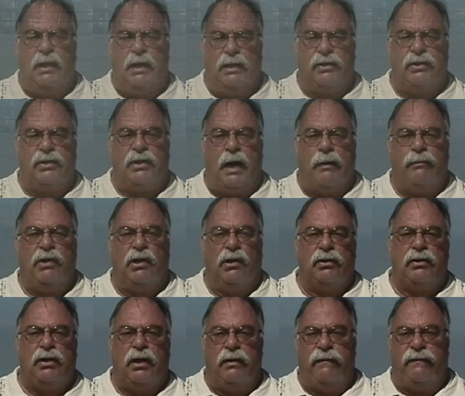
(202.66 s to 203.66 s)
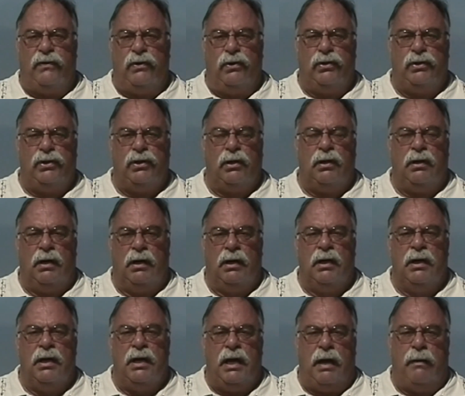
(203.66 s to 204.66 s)
It's time to look to the future
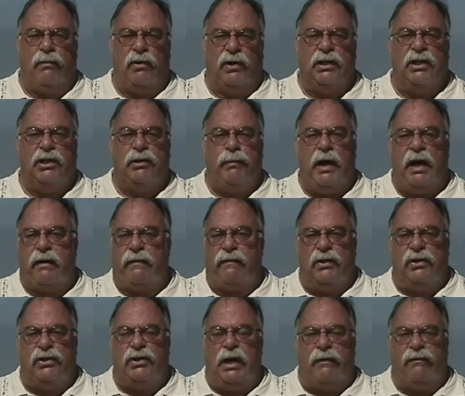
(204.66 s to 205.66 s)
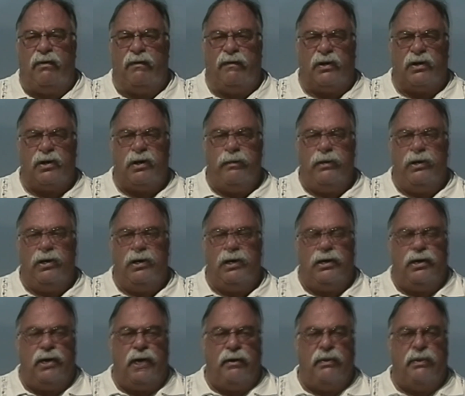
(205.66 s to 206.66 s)
and bring this back for the safety of our community.
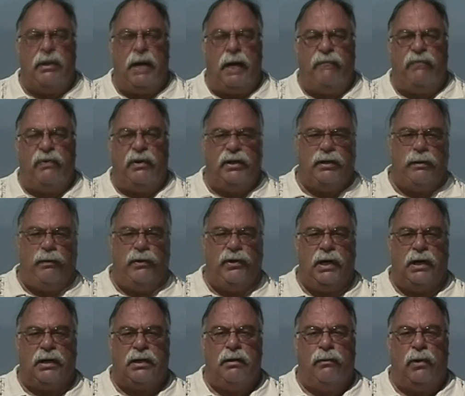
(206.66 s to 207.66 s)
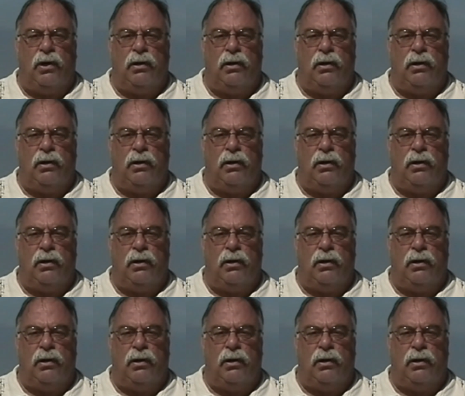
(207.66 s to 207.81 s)
It's time for us to protect them